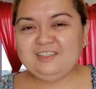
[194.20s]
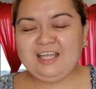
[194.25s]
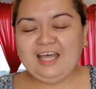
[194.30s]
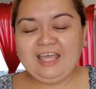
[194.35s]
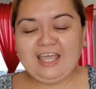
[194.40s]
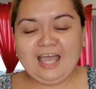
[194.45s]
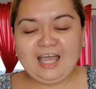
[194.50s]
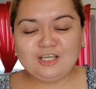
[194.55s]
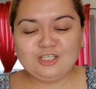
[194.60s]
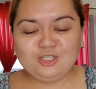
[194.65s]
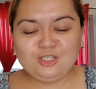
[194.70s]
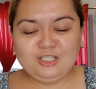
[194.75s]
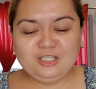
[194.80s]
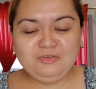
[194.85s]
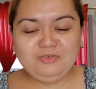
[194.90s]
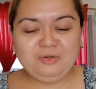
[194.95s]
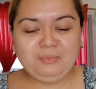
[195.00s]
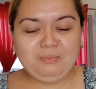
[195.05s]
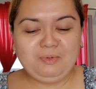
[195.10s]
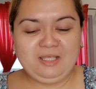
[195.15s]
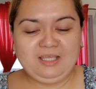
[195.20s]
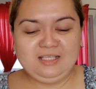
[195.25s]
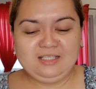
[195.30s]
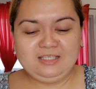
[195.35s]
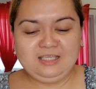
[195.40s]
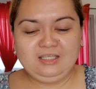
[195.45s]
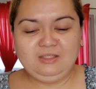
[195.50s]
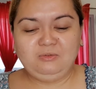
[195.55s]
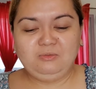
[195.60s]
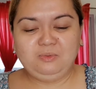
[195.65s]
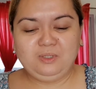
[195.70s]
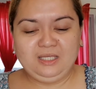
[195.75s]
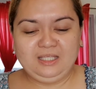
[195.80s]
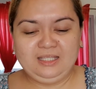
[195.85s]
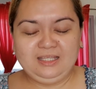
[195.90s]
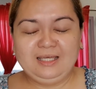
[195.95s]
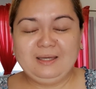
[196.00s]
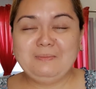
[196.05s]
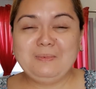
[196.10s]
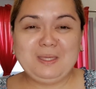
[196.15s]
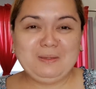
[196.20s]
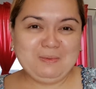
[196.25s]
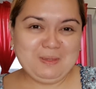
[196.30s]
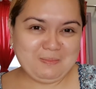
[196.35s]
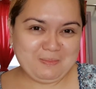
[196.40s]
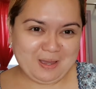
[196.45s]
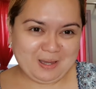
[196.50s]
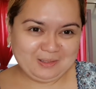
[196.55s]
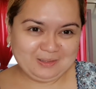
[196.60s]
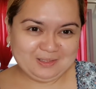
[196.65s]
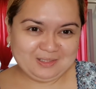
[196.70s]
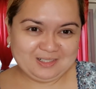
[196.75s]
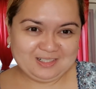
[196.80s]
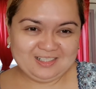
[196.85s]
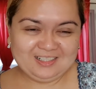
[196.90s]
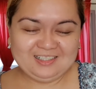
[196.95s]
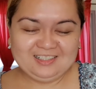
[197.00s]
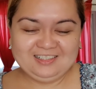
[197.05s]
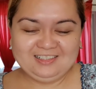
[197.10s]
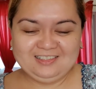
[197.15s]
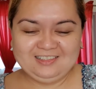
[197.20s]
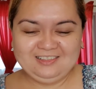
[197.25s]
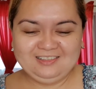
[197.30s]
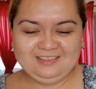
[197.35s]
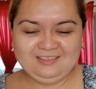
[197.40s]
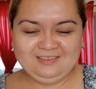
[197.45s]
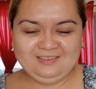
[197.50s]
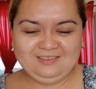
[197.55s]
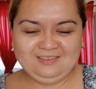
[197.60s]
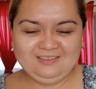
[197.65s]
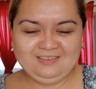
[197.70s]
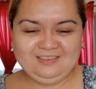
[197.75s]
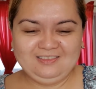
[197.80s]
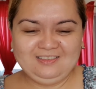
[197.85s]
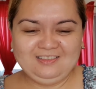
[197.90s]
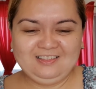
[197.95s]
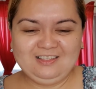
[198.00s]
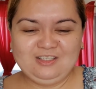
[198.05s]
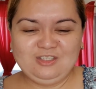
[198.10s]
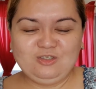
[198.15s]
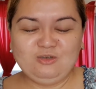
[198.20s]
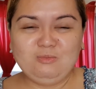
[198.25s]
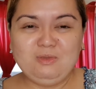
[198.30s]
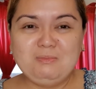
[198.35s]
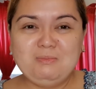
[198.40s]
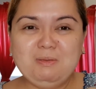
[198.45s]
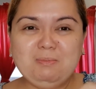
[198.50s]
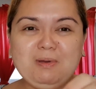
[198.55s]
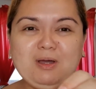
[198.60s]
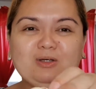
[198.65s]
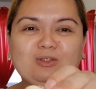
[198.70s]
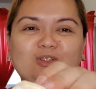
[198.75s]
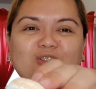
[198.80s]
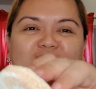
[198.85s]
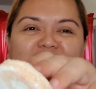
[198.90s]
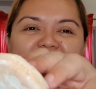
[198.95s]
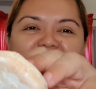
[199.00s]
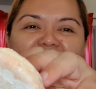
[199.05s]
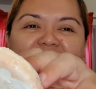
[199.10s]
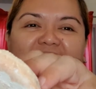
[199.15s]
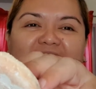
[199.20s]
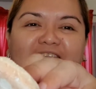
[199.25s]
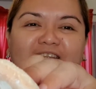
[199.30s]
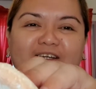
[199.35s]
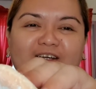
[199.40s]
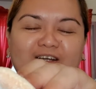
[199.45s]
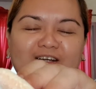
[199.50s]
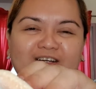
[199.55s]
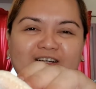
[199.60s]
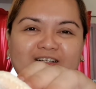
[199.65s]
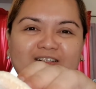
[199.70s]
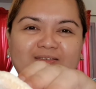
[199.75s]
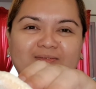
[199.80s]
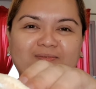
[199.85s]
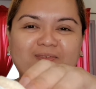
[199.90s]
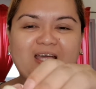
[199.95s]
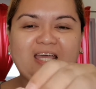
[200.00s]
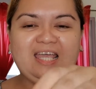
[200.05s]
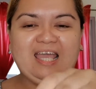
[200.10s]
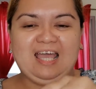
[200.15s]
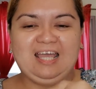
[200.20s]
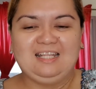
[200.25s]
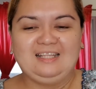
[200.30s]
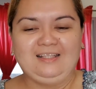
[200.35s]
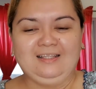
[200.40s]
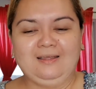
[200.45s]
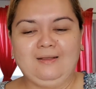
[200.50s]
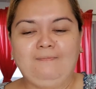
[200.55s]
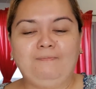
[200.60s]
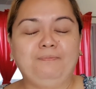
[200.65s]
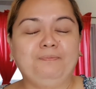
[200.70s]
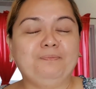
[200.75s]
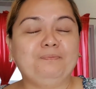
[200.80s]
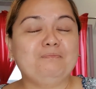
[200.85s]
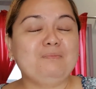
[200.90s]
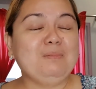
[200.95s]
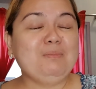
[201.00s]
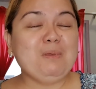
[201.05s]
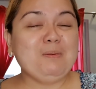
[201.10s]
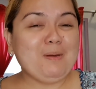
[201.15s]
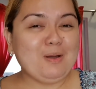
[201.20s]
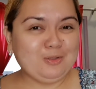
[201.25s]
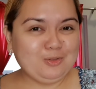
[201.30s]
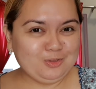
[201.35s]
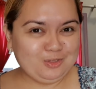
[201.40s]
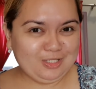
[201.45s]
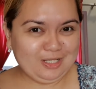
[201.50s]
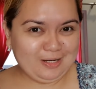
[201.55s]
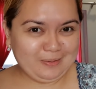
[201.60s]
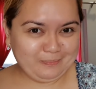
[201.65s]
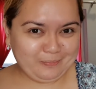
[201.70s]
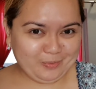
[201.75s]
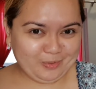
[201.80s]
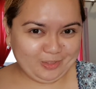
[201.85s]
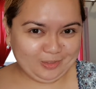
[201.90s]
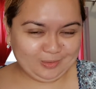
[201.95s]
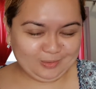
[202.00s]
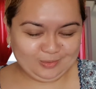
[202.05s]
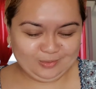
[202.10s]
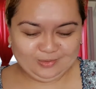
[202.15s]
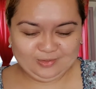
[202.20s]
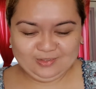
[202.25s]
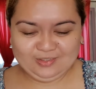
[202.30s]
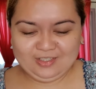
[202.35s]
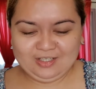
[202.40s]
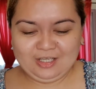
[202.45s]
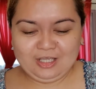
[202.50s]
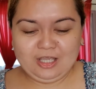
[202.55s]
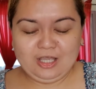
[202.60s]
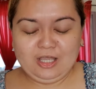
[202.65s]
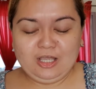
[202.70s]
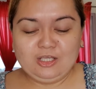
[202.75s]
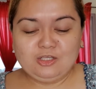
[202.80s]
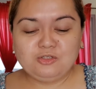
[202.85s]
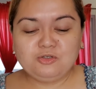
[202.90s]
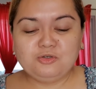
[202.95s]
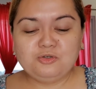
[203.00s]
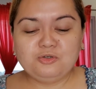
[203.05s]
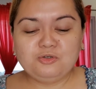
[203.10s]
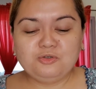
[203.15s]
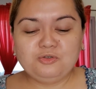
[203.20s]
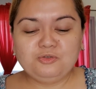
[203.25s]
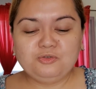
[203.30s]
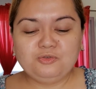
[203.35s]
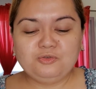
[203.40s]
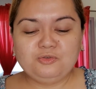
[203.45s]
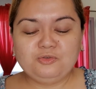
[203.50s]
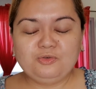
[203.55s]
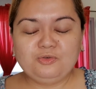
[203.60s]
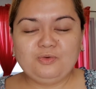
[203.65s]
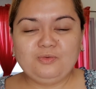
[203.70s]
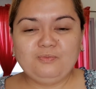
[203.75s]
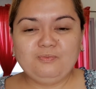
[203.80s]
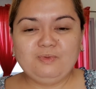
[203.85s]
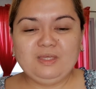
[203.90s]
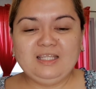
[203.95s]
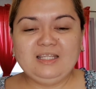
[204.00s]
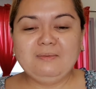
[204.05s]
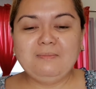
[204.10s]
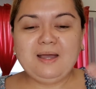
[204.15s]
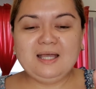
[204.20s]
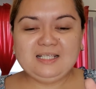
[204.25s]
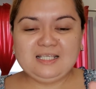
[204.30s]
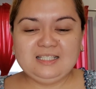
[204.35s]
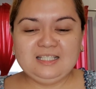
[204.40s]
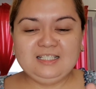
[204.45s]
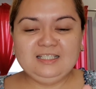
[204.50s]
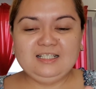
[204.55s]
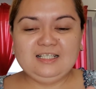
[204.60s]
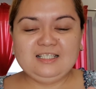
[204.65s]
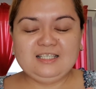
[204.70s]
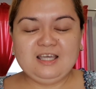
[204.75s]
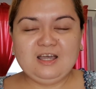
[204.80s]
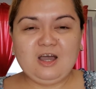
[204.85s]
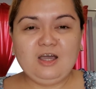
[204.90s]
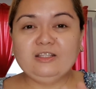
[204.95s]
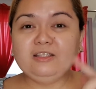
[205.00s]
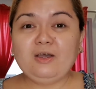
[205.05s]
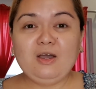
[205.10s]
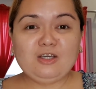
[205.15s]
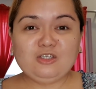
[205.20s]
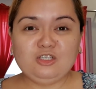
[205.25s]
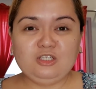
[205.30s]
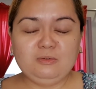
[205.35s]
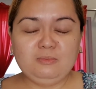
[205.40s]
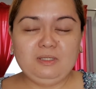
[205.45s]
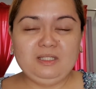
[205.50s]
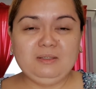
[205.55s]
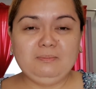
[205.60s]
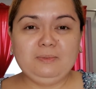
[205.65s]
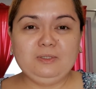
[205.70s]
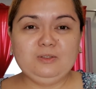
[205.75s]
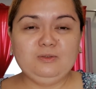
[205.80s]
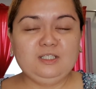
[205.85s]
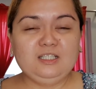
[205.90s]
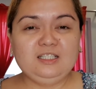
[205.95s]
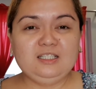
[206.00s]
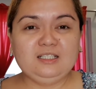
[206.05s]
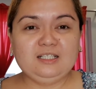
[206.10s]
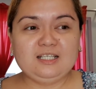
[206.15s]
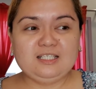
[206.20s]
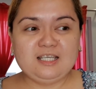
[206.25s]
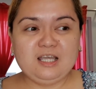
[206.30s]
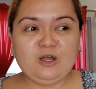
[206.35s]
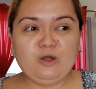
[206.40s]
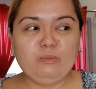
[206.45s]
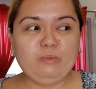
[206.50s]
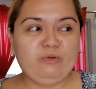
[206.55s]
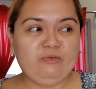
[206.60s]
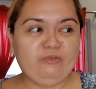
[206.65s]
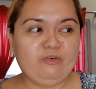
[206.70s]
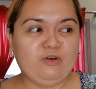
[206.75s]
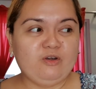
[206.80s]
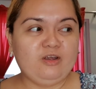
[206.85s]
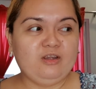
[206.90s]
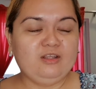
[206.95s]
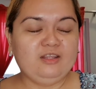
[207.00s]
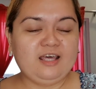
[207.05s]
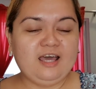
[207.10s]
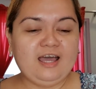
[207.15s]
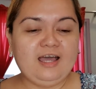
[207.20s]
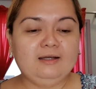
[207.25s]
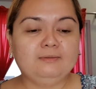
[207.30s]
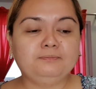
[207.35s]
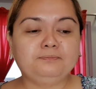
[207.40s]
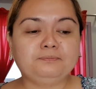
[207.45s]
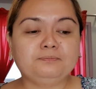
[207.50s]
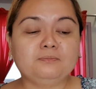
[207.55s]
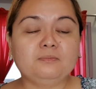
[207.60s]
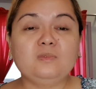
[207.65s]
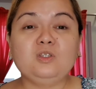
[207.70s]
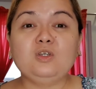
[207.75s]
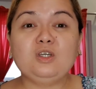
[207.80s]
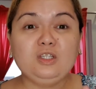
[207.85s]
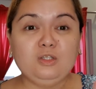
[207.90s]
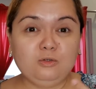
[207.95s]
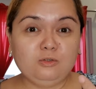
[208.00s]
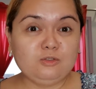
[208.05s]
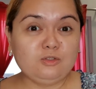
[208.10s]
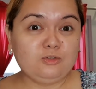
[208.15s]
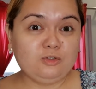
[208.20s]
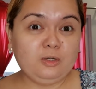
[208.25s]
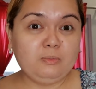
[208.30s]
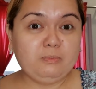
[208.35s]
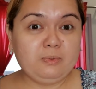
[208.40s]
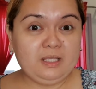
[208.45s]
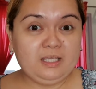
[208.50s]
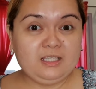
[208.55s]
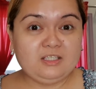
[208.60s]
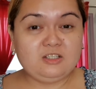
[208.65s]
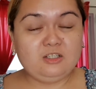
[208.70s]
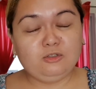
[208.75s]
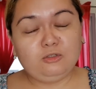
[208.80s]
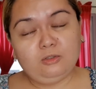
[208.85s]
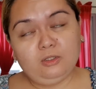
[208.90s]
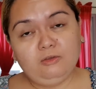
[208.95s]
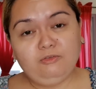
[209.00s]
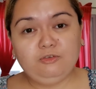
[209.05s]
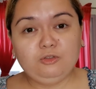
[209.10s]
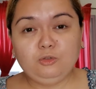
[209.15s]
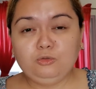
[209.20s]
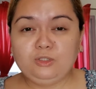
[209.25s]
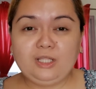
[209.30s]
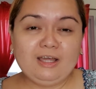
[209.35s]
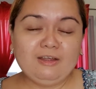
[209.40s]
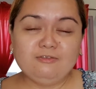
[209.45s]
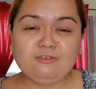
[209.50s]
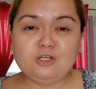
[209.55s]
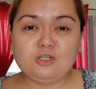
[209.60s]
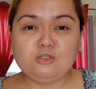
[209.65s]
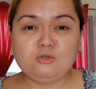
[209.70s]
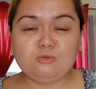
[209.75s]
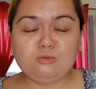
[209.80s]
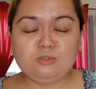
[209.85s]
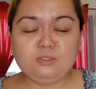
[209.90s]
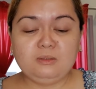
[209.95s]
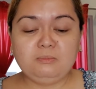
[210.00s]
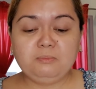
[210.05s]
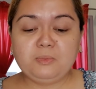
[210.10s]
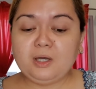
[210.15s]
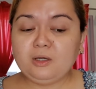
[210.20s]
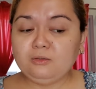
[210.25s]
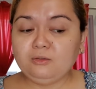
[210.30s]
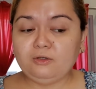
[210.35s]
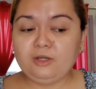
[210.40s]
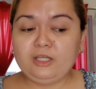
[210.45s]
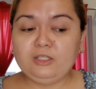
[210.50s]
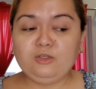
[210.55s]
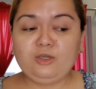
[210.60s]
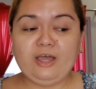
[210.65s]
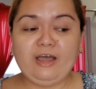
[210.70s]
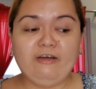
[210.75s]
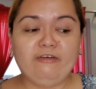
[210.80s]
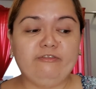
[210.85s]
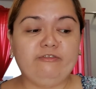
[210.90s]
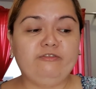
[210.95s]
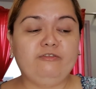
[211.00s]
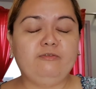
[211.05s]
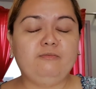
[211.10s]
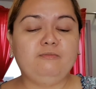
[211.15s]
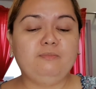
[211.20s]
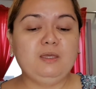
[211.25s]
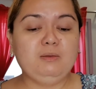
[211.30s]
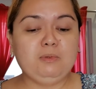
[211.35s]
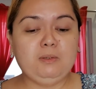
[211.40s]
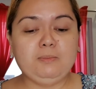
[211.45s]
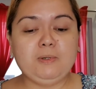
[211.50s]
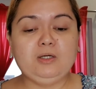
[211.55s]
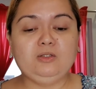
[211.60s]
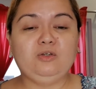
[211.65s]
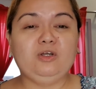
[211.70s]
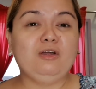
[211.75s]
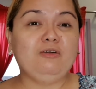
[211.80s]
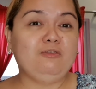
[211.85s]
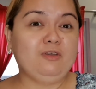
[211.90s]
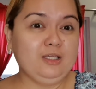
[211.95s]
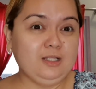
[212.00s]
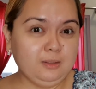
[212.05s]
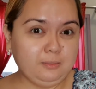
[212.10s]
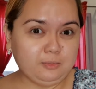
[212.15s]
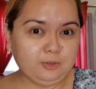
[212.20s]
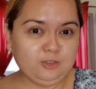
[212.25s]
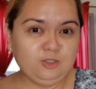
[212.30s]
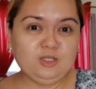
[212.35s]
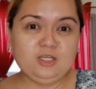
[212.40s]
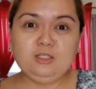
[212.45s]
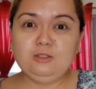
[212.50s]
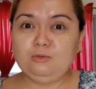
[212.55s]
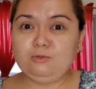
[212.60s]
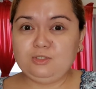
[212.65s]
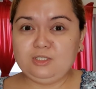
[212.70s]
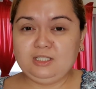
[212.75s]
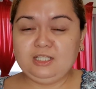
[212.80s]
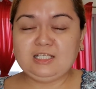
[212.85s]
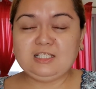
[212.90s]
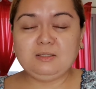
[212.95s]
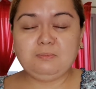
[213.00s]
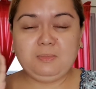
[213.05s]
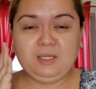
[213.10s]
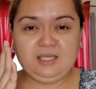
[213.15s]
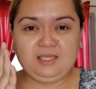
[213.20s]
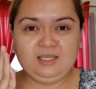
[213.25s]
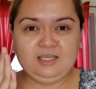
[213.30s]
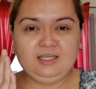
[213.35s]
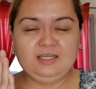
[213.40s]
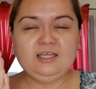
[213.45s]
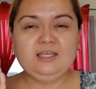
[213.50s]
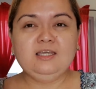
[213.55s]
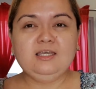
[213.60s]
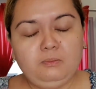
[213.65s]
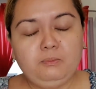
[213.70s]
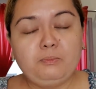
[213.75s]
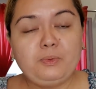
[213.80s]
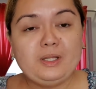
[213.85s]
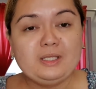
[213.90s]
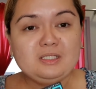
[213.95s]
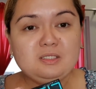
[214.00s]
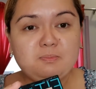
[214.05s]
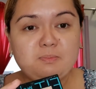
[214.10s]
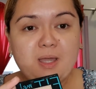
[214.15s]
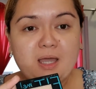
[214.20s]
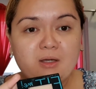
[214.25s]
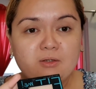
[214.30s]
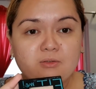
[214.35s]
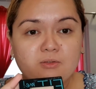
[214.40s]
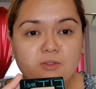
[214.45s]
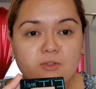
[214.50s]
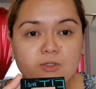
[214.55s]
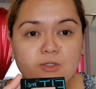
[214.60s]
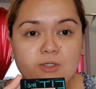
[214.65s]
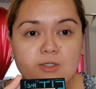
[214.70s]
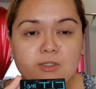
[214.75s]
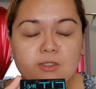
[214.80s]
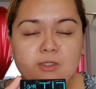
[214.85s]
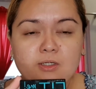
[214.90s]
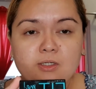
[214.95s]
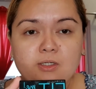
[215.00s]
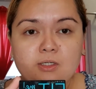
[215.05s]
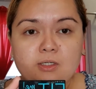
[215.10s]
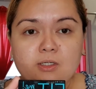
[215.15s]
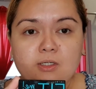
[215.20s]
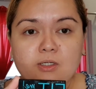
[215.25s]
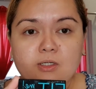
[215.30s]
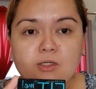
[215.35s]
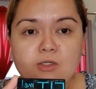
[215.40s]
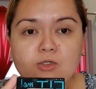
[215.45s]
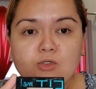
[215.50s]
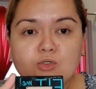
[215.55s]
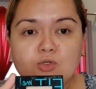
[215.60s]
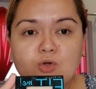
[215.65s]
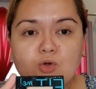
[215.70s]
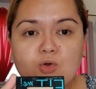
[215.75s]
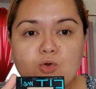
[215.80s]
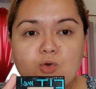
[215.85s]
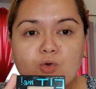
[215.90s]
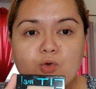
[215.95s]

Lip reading: I actually replace it with a baby powder. So, baby powder na lang i-turn. Ayan. Baby powder na lang po ito. So, may nabasa din kasi ako, and actually, may napanood din kasi ako before na you can also replace it. If you don't have translucent powder and you have baby powder available, you can use it as a baking. Pressed powder. So,